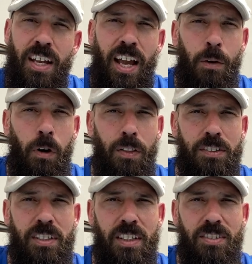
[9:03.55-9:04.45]
And while the
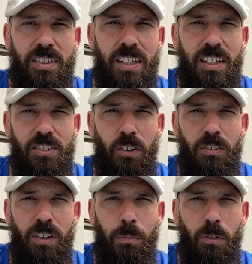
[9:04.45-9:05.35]
TSD is our
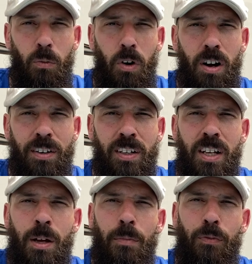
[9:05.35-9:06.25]
number one,
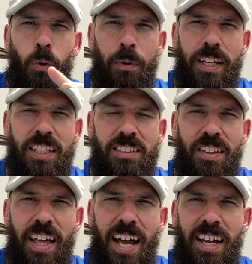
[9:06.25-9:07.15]
before we get into
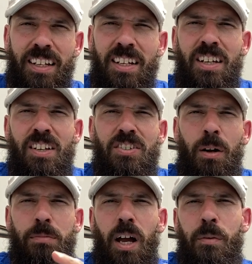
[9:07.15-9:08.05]
that,
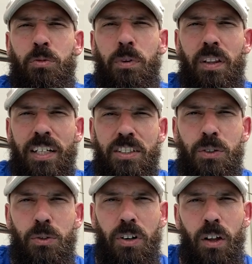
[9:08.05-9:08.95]
sometimes we like to
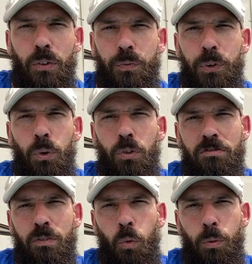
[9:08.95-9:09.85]
use other fuel
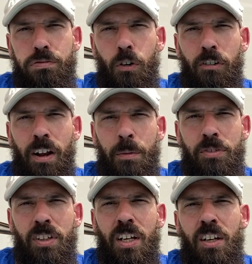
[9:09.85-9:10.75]
reward
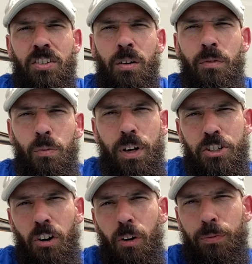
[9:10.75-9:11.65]
programs, some of
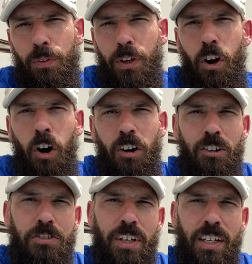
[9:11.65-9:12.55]
which are for the car
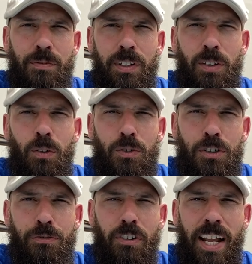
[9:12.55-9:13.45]
or second vehicle,
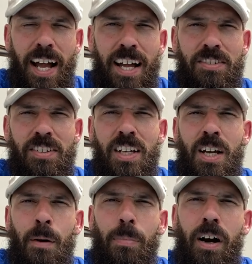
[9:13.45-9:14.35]
just for gas.
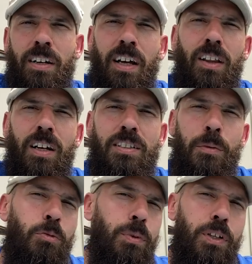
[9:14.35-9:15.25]
But a lot of
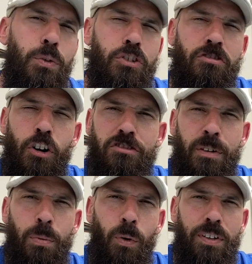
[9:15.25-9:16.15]
times we use grocery
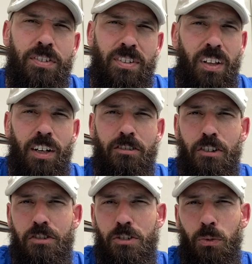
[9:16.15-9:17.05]
points. A lot of
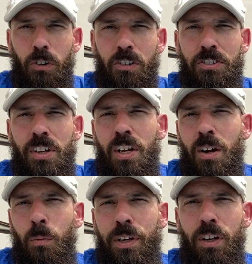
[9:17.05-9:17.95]
grocery stores,
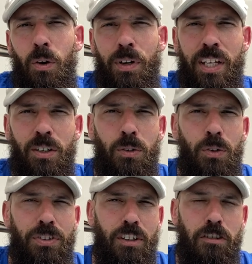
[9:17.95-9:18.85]
we know
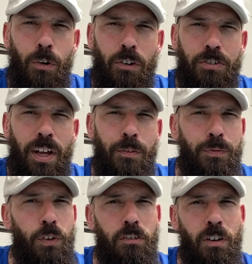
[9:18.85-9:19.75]
Ingles and Kroger's have
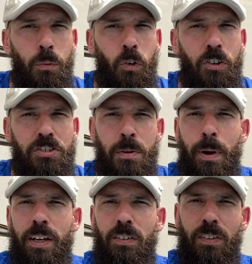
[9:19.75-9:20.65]
fuel rewards,
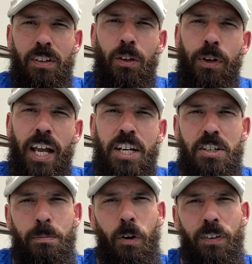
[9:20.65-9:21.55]
depending on the
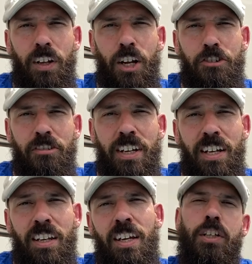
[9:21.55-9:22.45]
location and part of the country
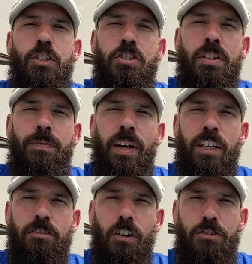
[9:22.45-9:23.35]
in. You can usually find a
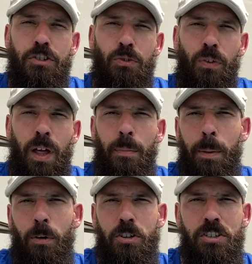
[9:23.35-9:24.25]
grocery store that by
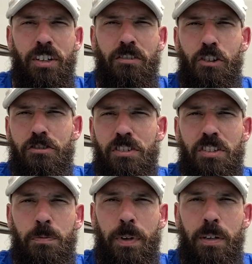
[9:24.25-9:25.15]
purchasing groceries
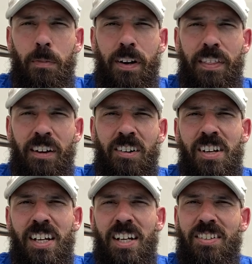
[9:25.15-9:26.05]
and spending money there
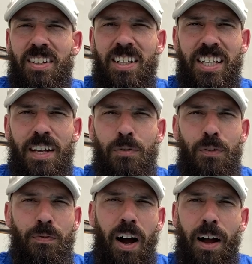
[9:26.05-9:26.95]
is going to give you
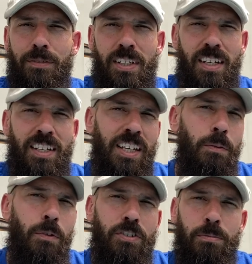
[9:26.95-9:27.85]
5, 10,
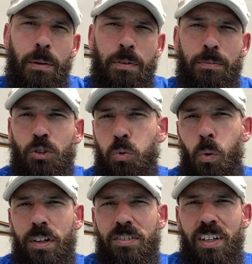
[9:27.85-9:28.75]
anywhere sometimes up to
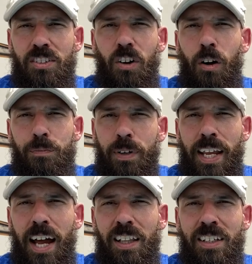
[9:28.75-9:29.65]
20 cents off per
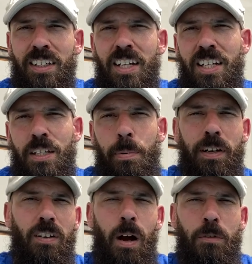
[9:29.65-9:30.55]
gallon,
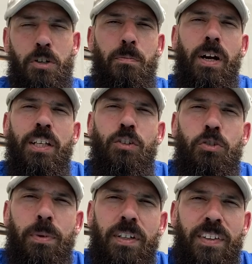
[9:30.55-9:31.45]
depending on how much money you
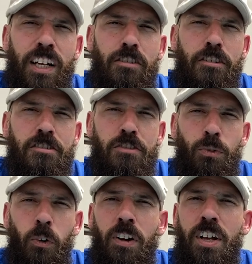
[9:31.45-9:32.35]
spend at that grocery
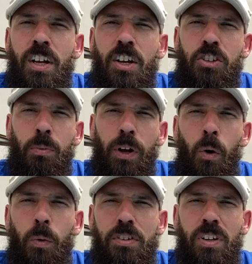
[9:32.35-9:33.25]
store. So we
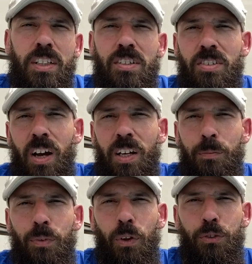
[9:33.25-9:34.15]
always like to sign up
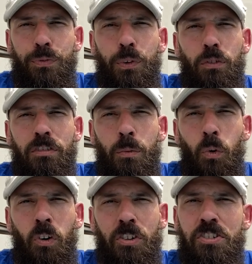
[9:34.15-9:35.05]
for those fuel
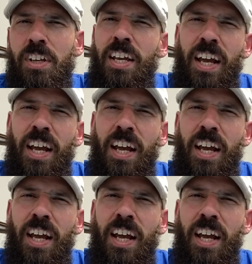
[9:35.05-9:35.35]
rewards.